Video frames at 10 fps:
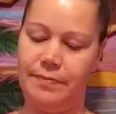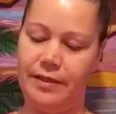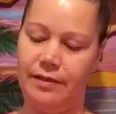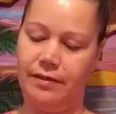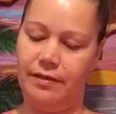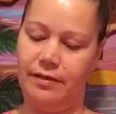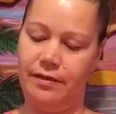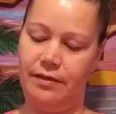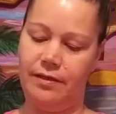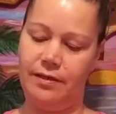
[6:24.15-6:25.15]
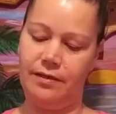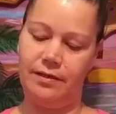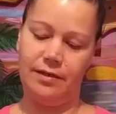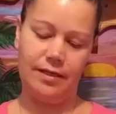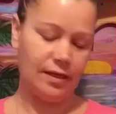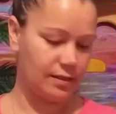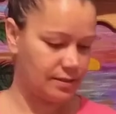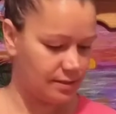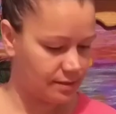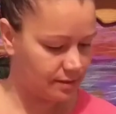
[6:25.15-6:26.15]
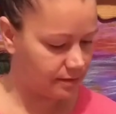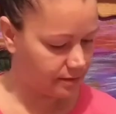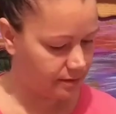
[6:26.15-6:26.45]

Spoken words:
by NYX.